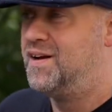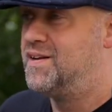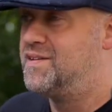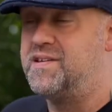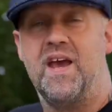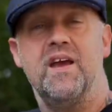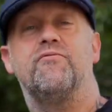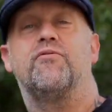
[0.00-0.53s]

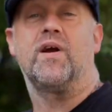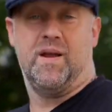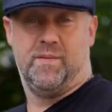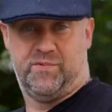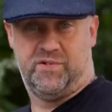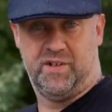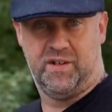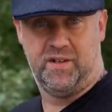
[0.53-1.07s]
Dave
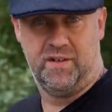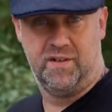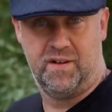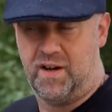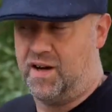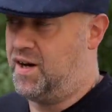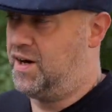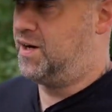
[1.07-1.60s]
Ramsey.
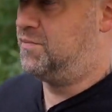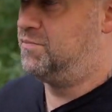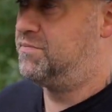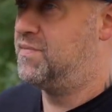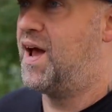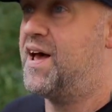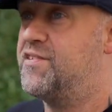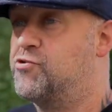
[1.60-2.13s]

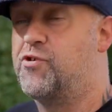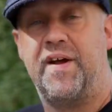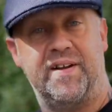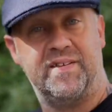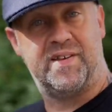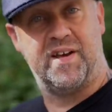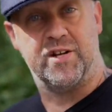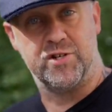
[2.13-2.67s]
Has great
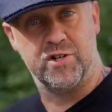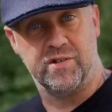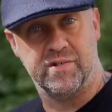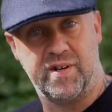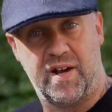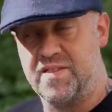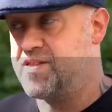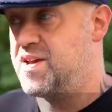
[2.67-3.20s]
intentions.
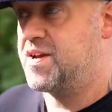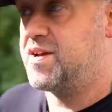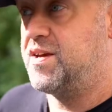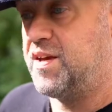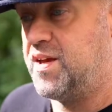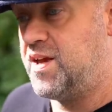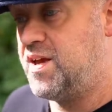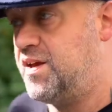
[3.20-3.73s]
I think
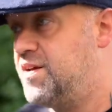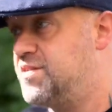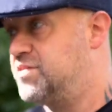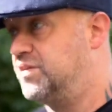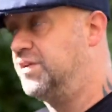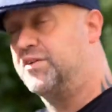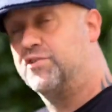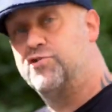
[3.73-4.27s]
he is a
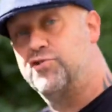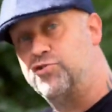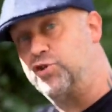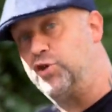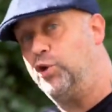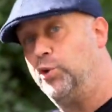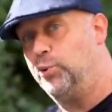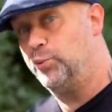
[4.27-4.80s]
little
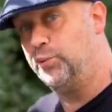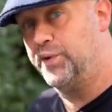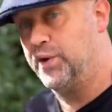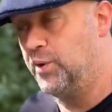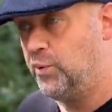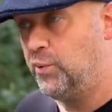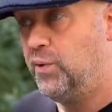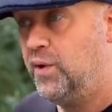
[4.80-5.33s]
skewed
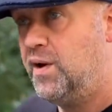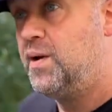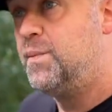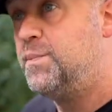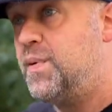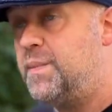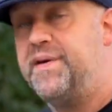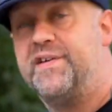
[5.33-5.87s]
though.
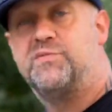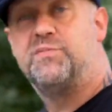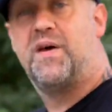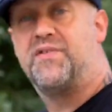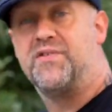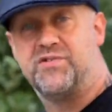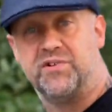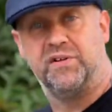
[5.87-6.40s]
Maybe his
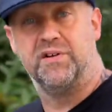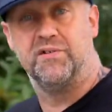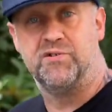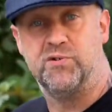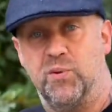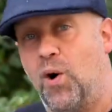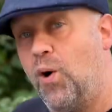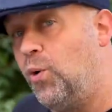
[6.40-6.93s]
methods are a little
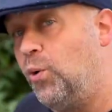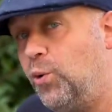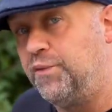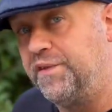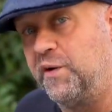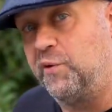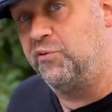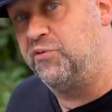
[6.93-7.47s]
too old, they don't